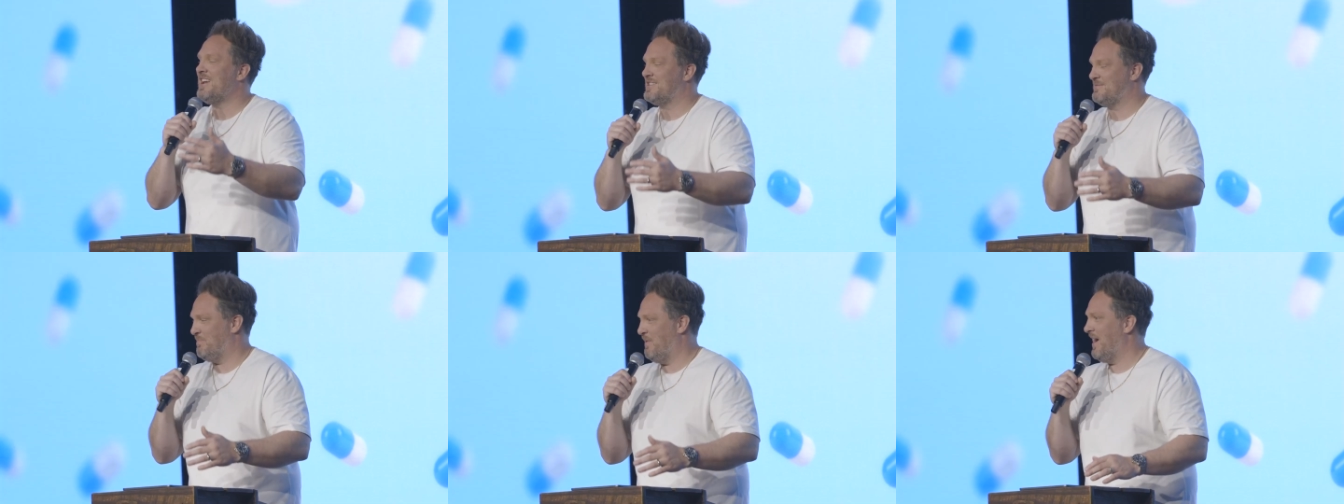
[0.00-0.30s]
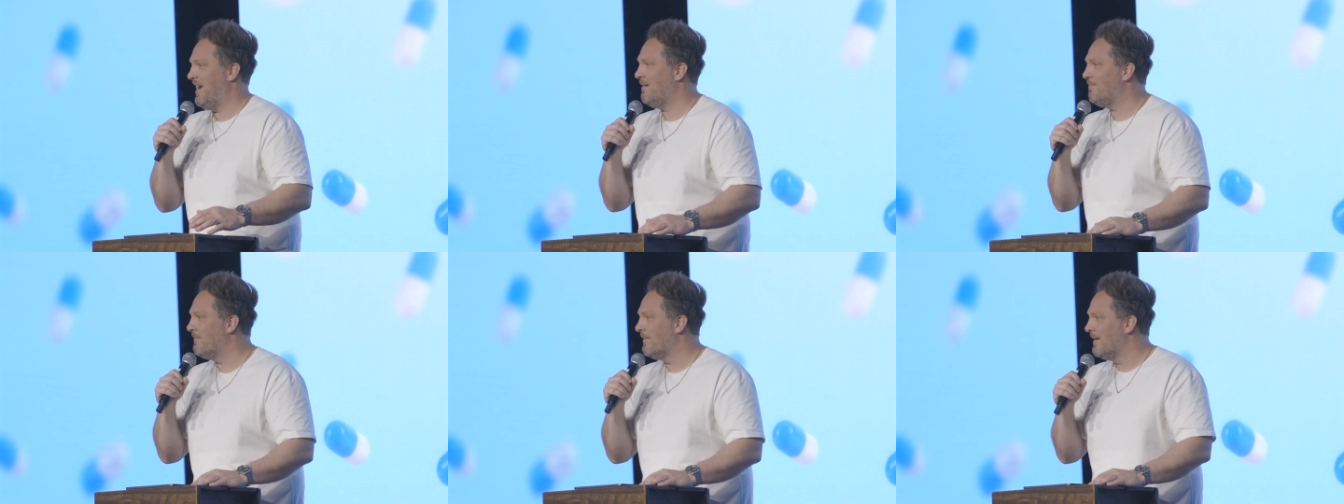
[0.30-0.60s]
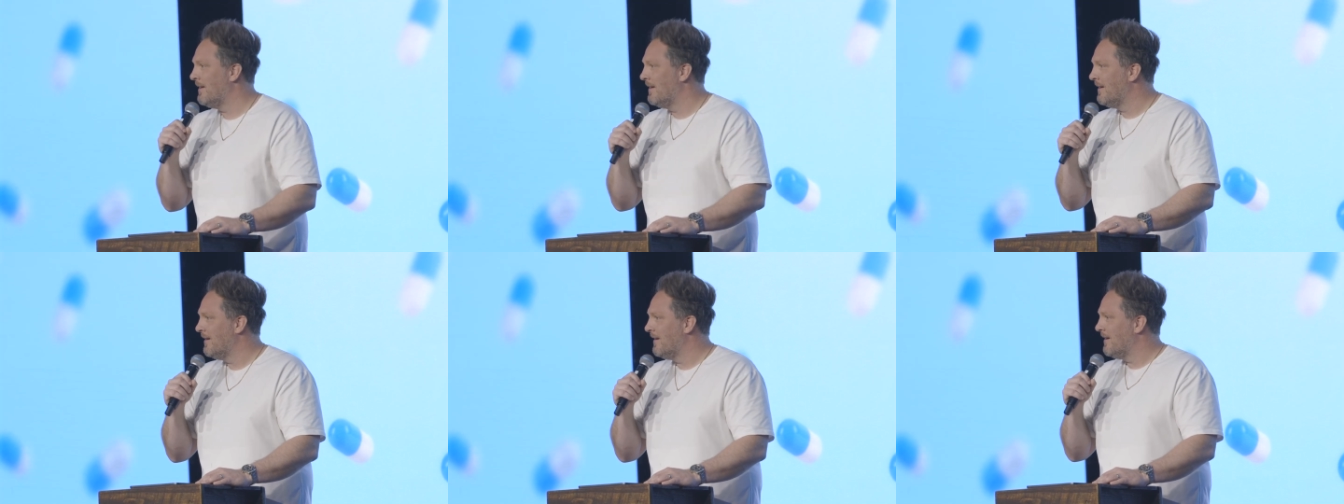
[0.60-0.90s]
babe.
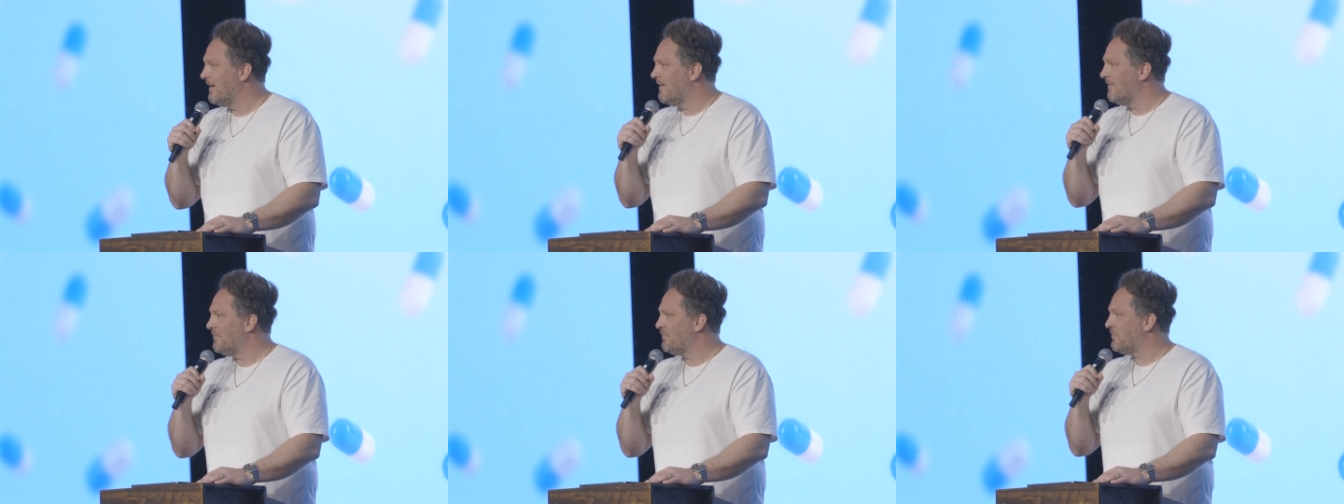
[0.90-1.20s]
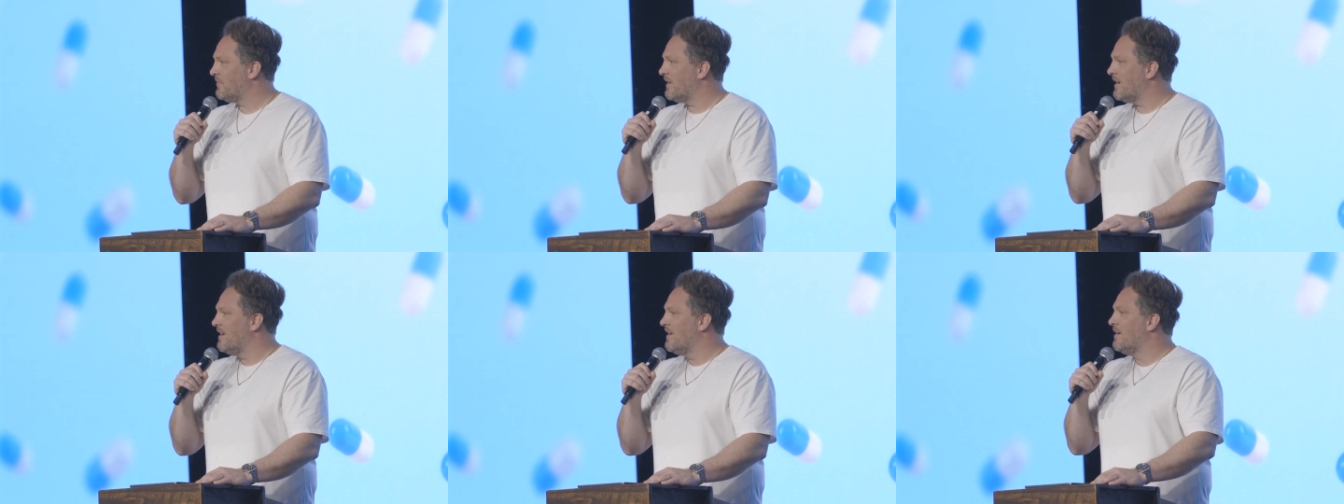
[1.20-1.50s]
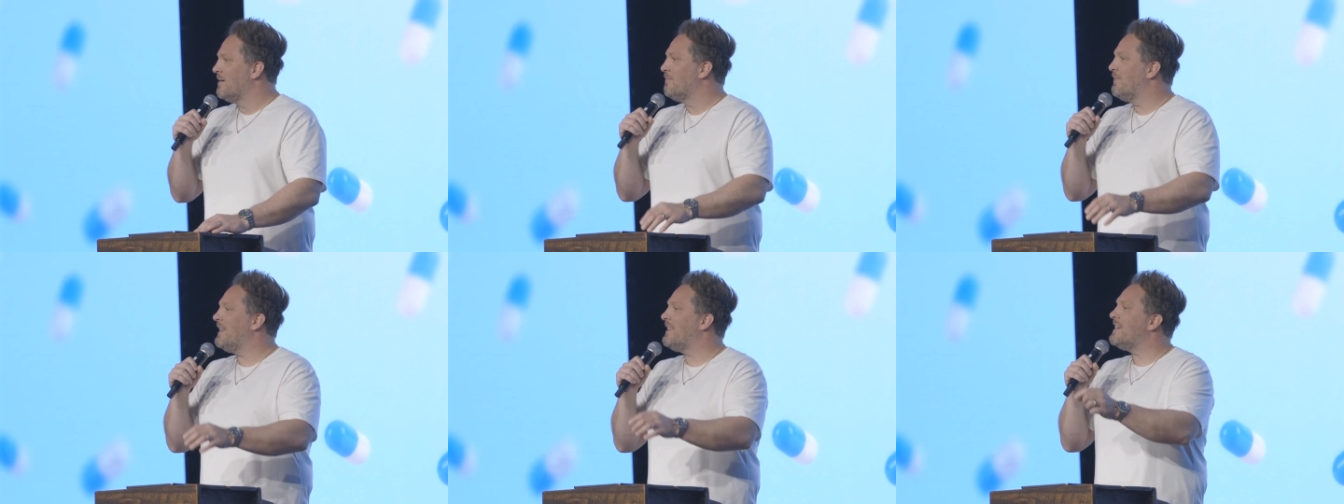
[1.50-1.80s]

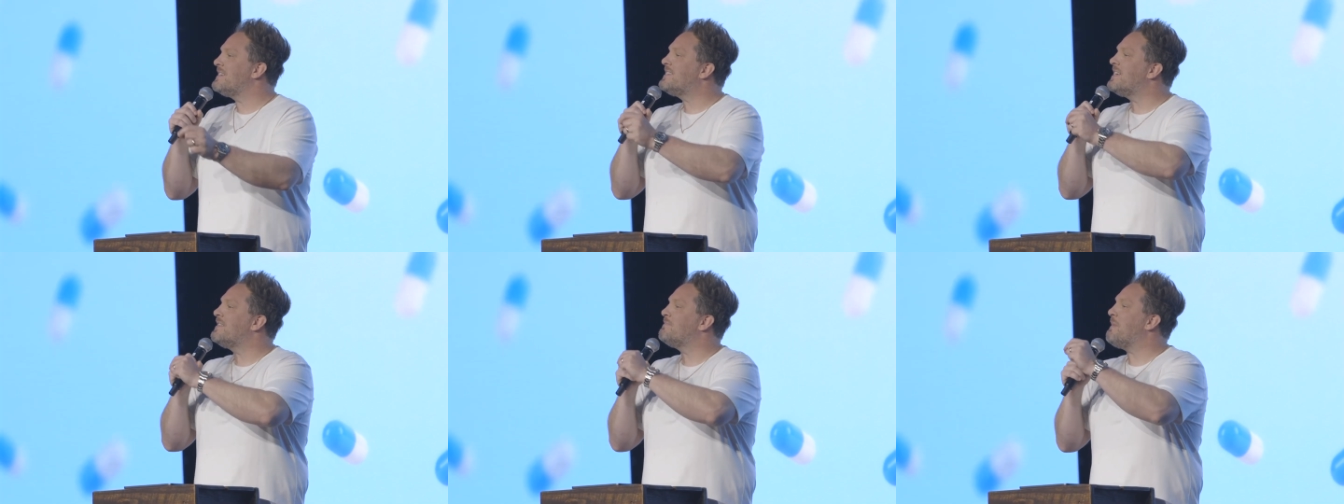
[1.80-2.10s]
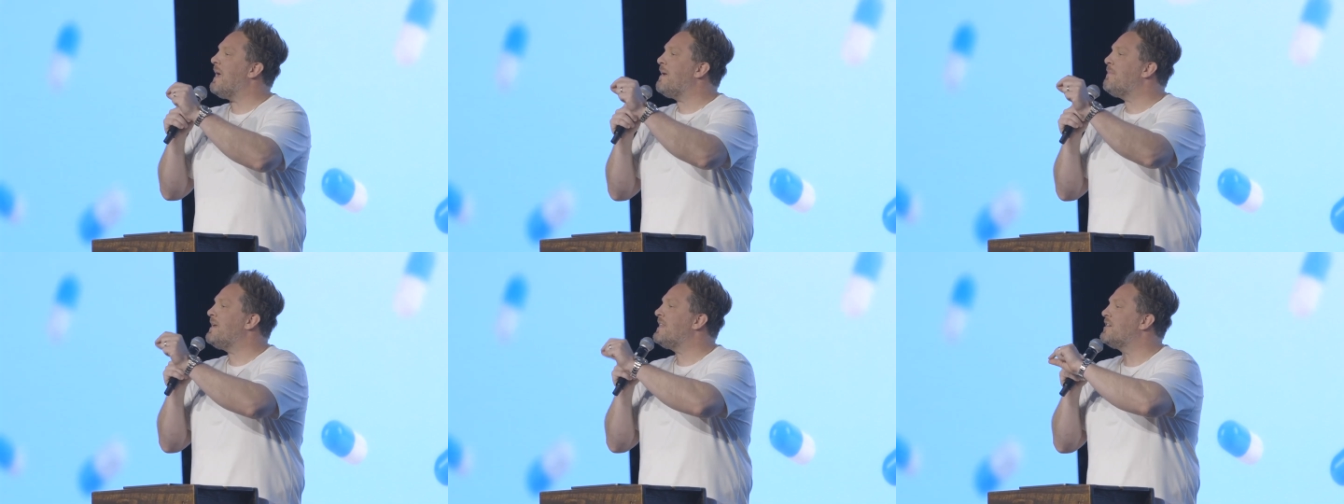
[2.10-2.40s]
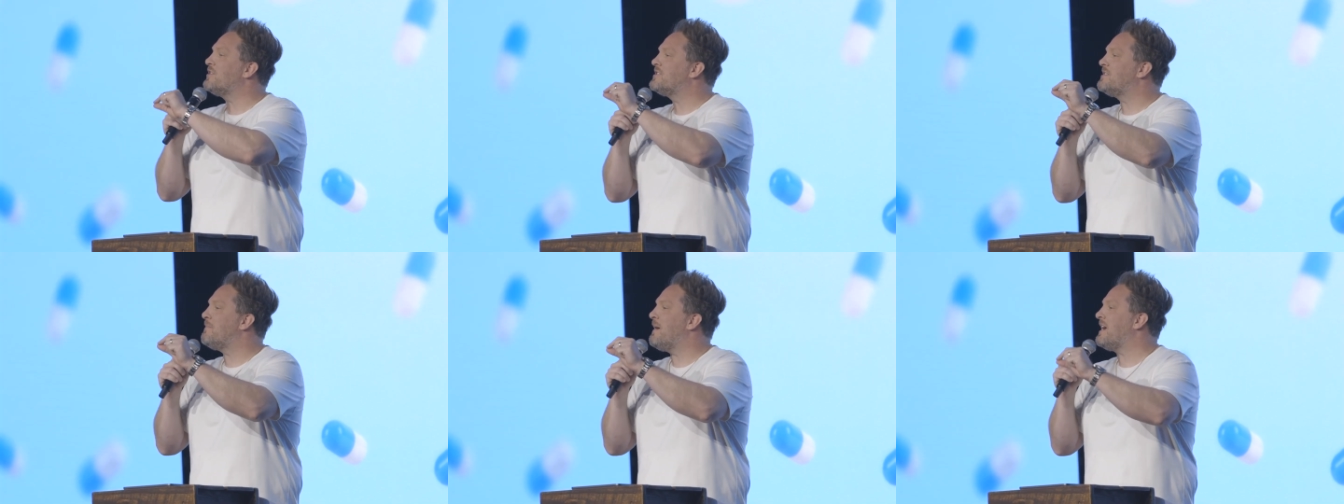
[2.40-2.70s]
But listen, maybe
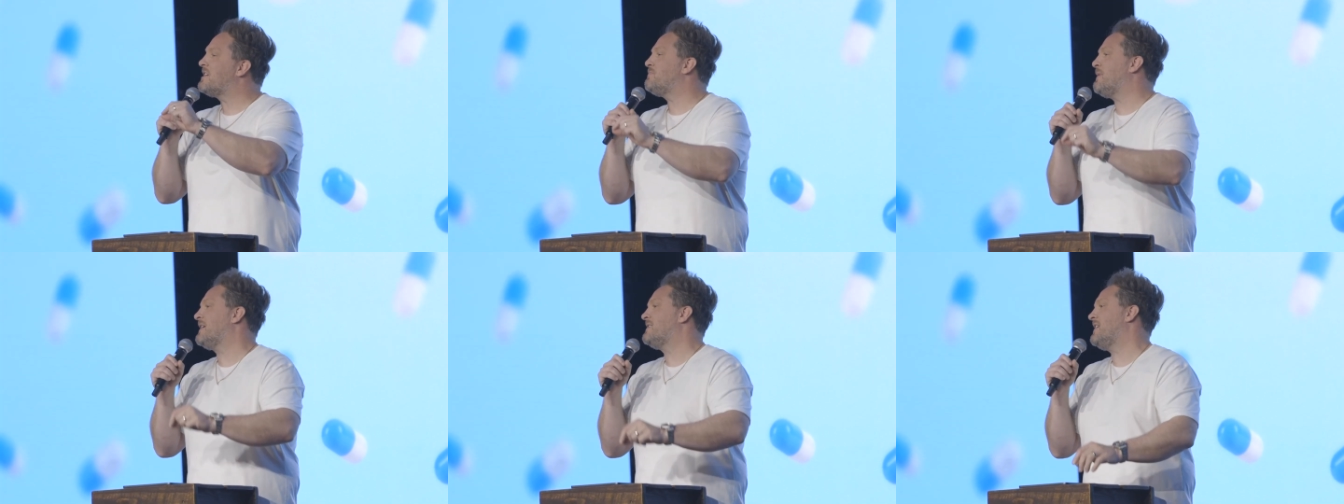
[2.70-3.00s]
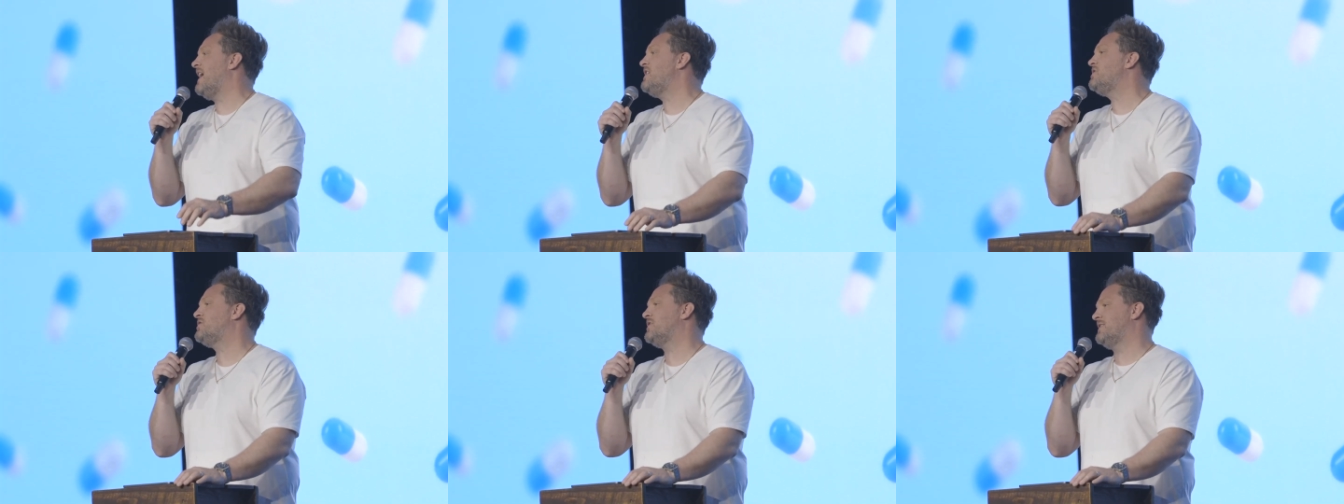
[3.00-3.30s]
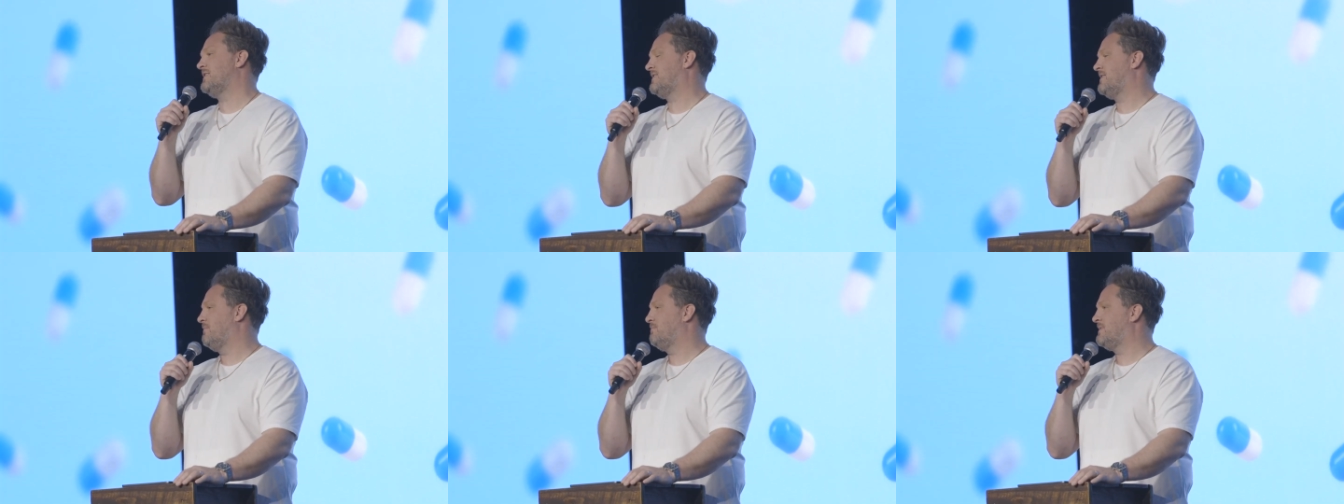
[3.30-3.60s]
there's some
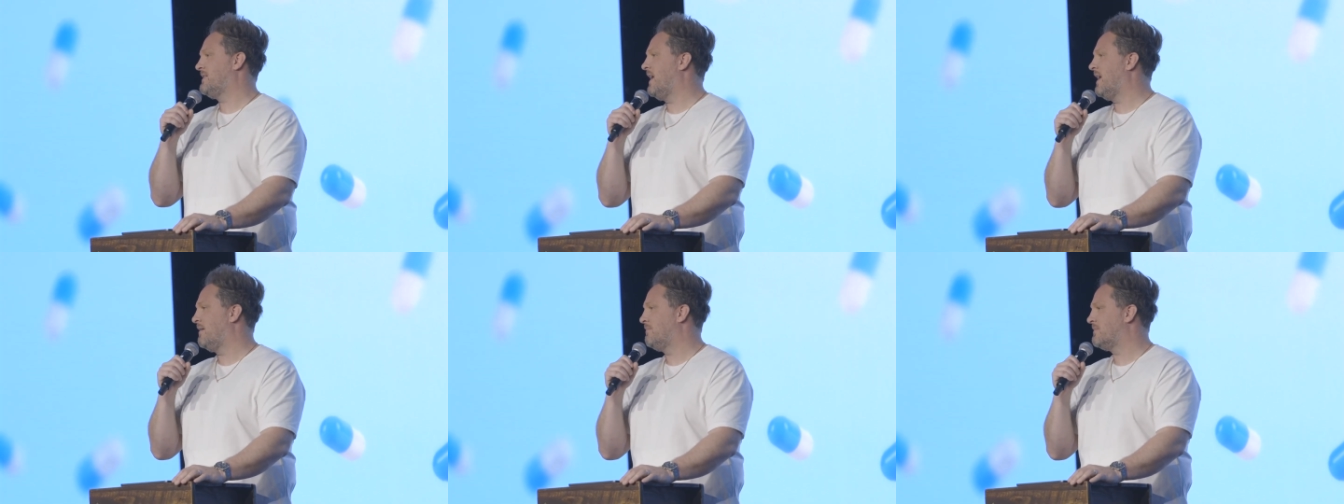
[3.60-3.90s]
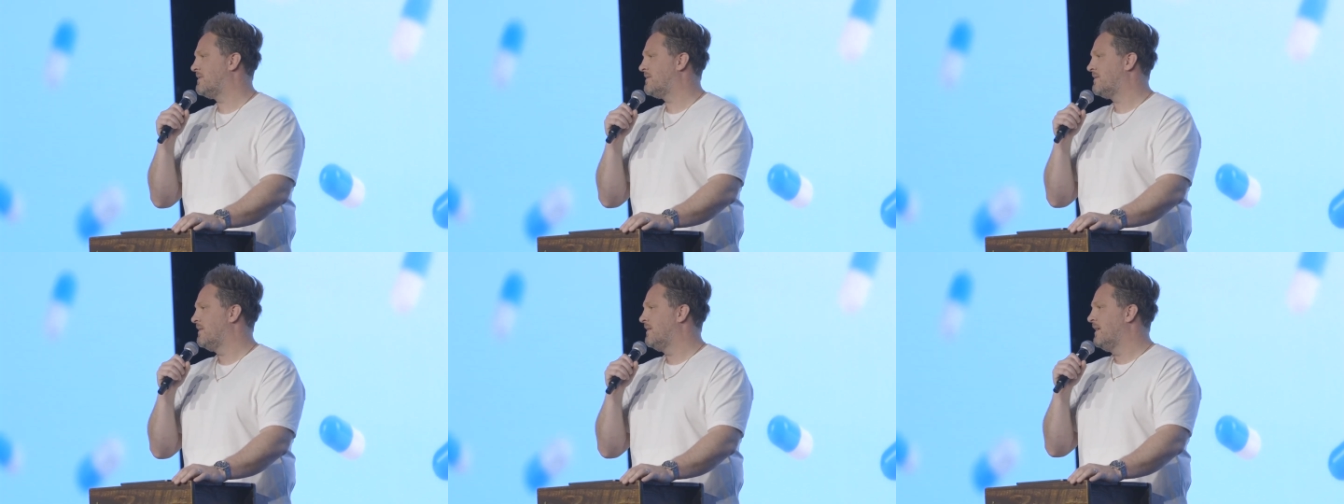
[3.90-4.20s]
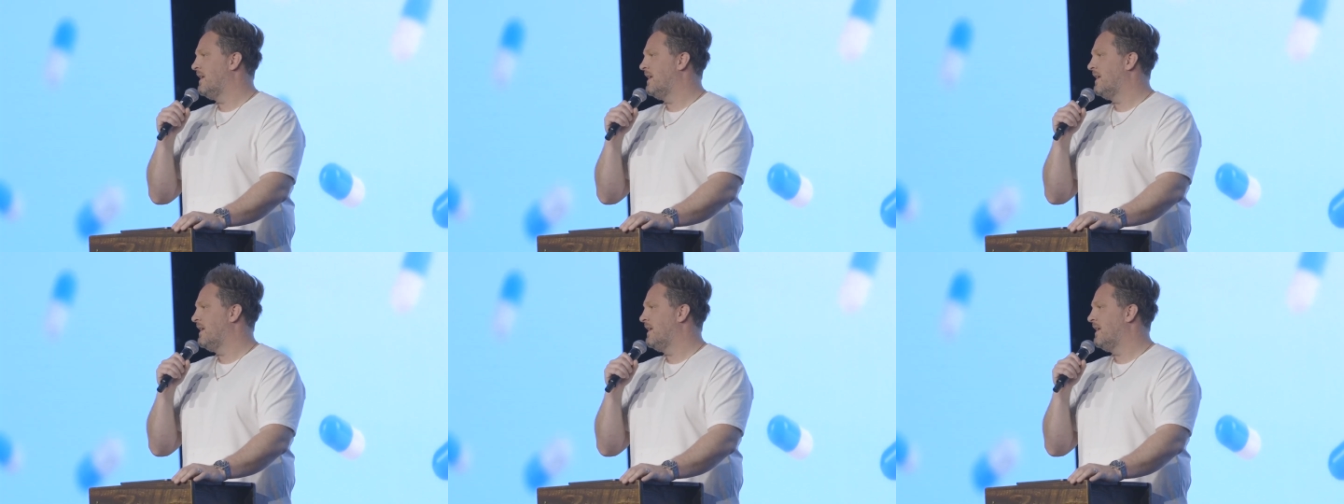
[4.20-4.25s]
expectations sometimes,